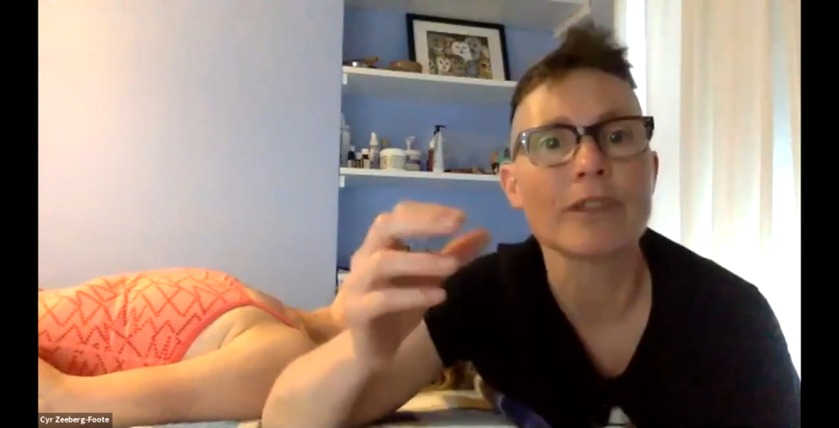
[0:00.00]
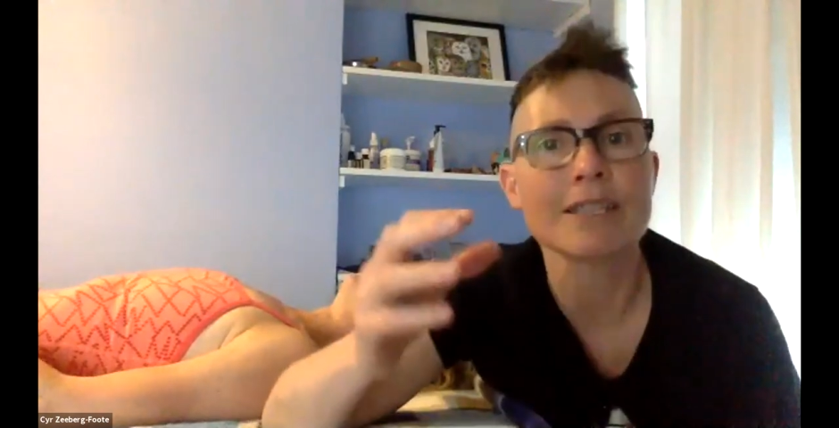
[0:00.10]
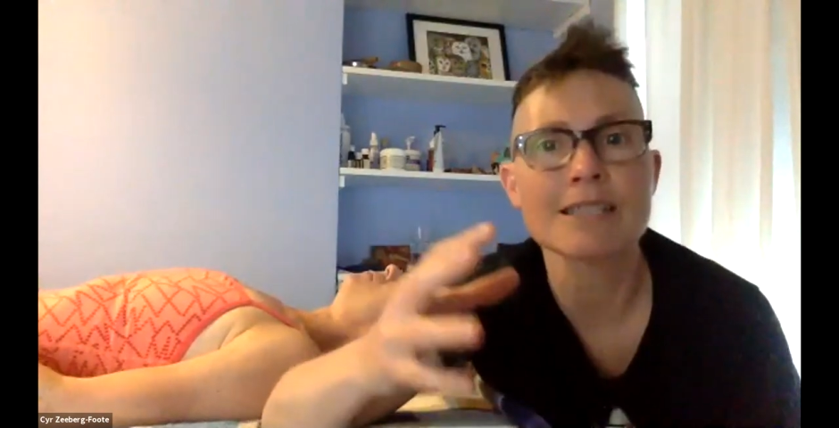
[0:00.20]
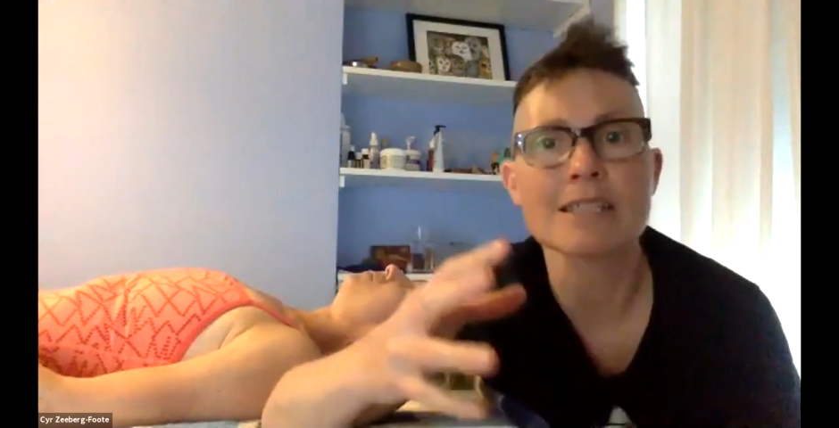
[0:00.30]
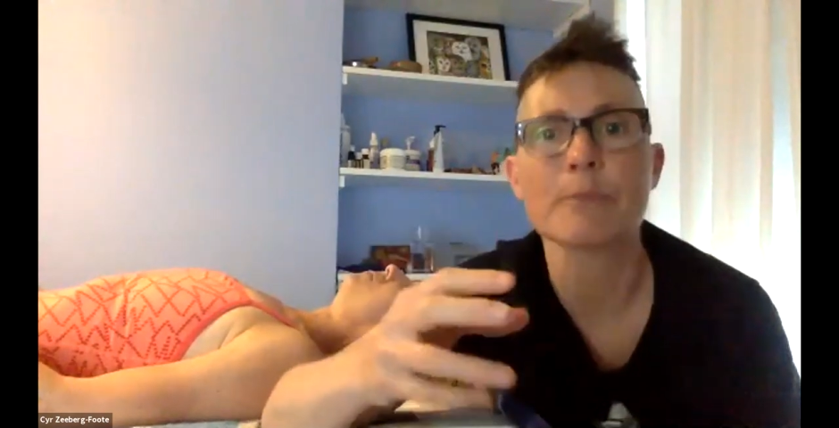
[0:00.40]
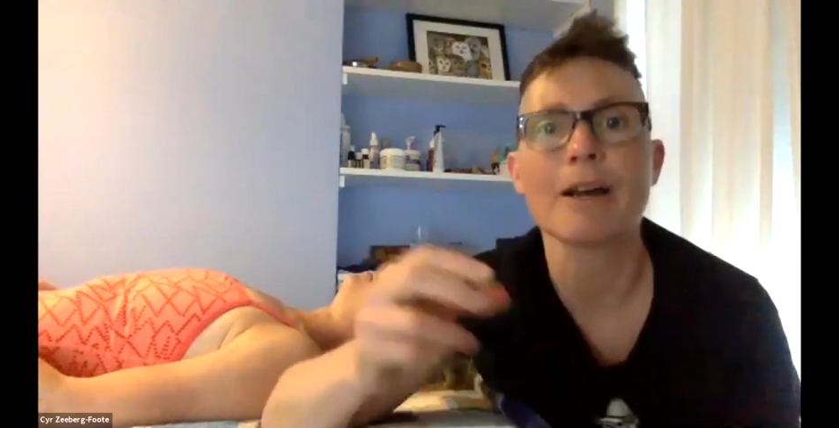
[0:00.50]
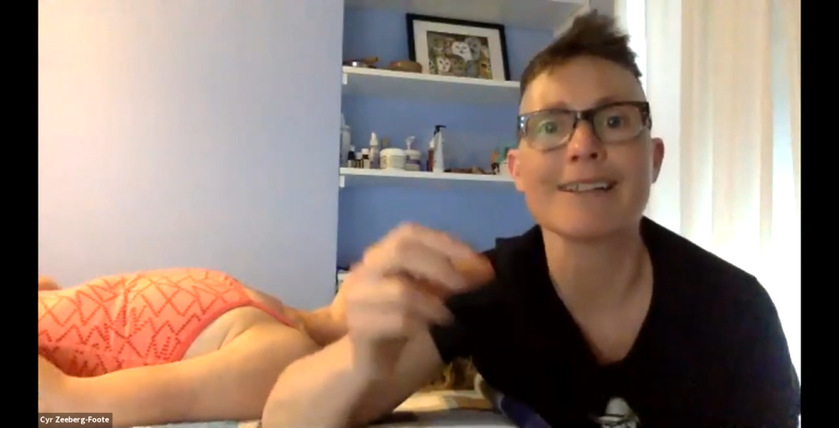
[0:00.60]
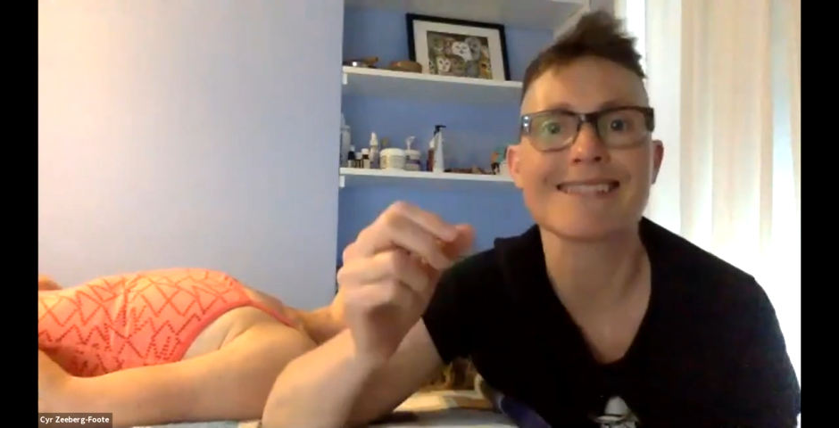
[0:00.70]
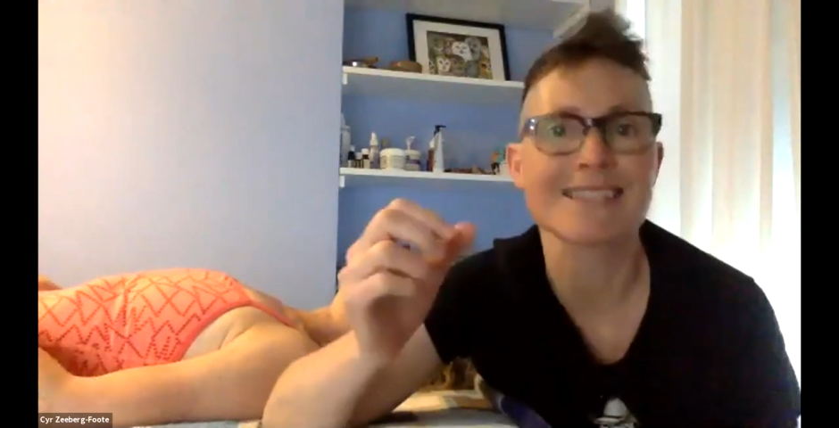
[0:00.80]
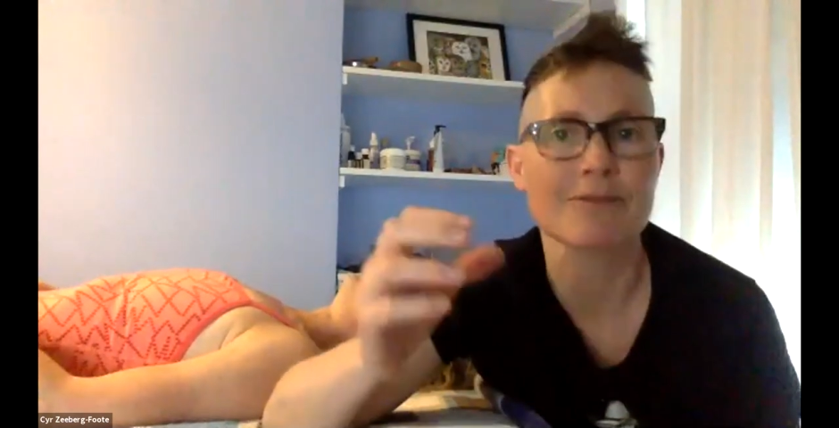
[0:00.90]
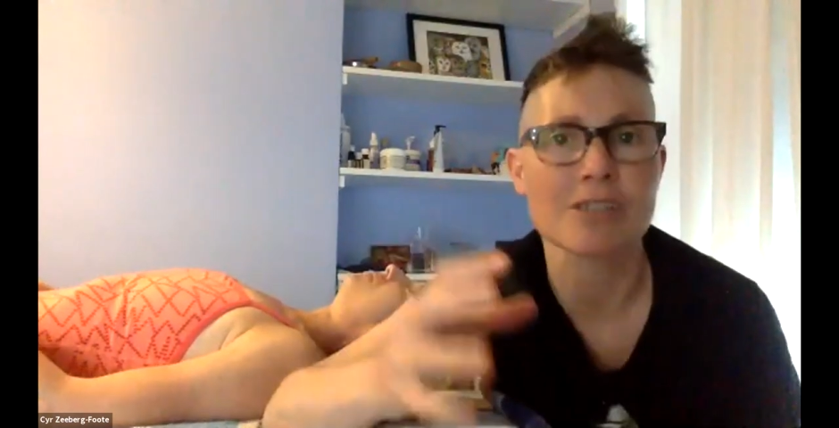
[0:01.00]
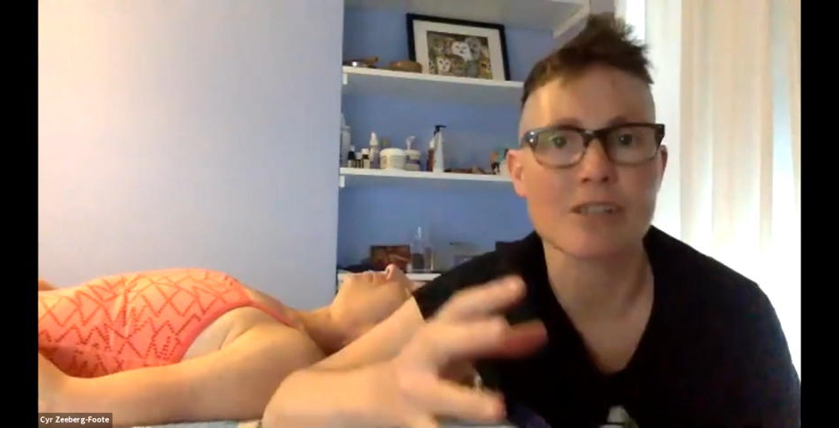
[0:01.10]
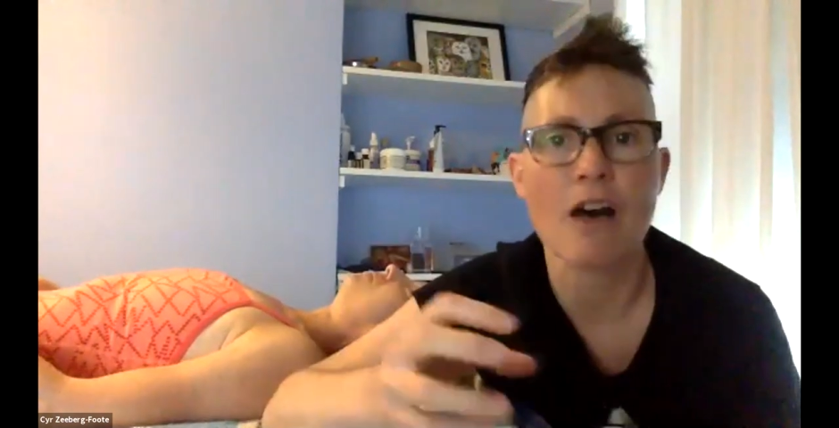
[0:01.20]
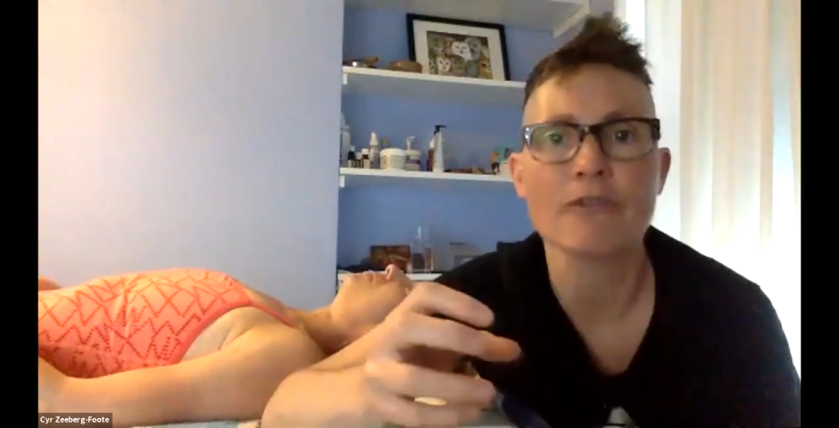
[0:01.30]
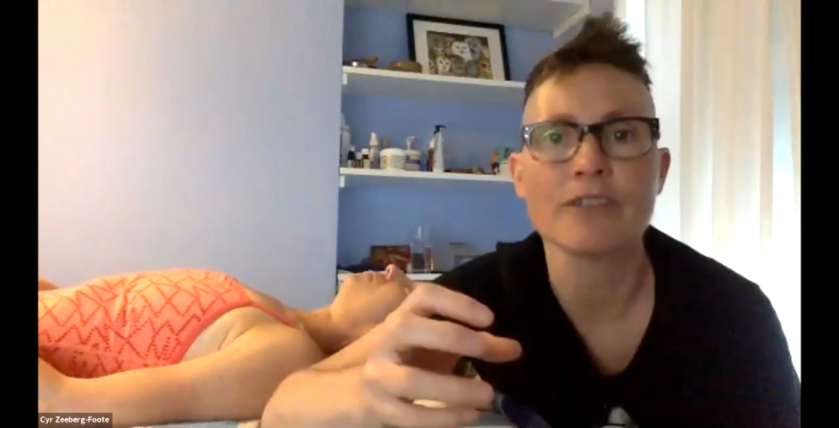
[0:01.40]
this is a process of
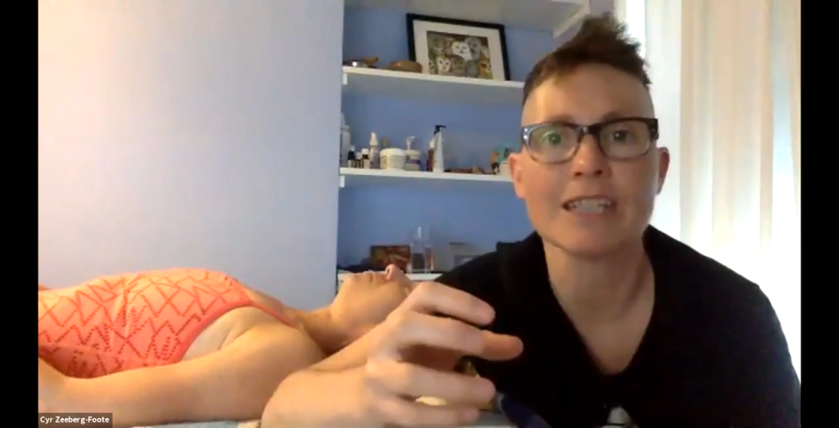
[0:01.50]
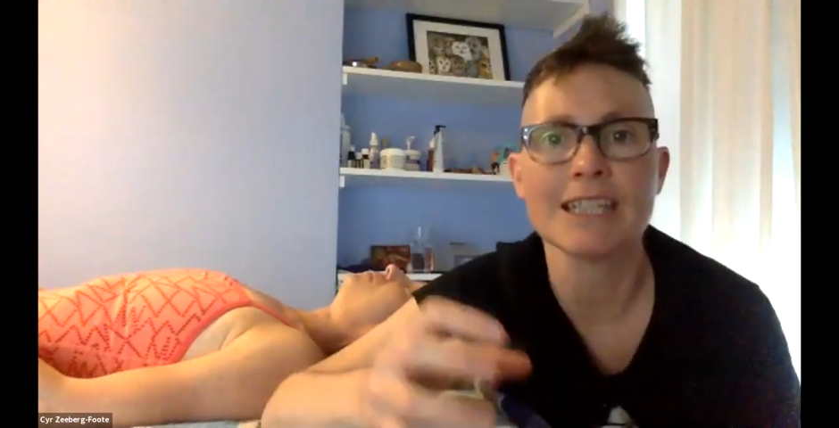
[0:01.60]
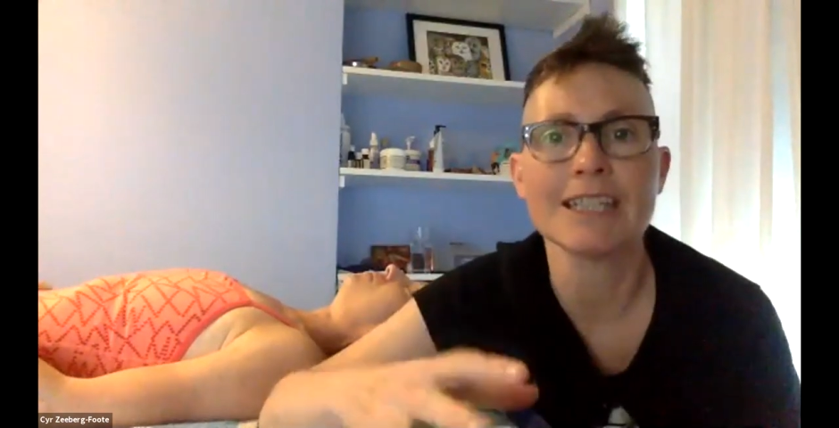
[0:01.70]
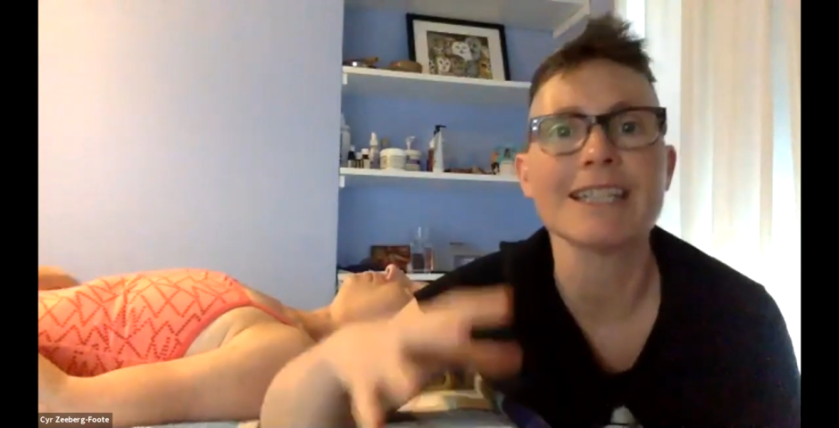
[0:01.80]
softening it